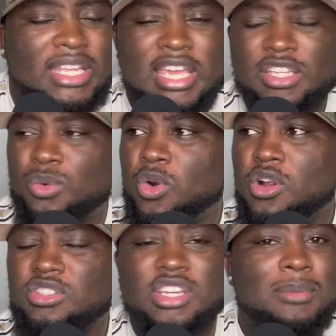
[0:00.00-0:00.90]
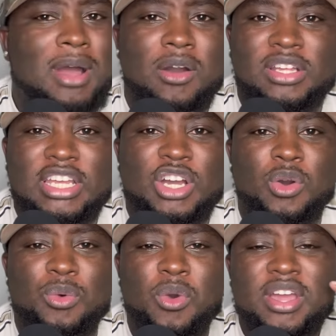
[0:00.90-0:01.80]
they hear the words come out and they go
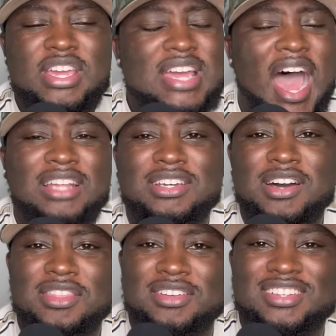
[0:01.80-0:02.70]
in one ear out the other.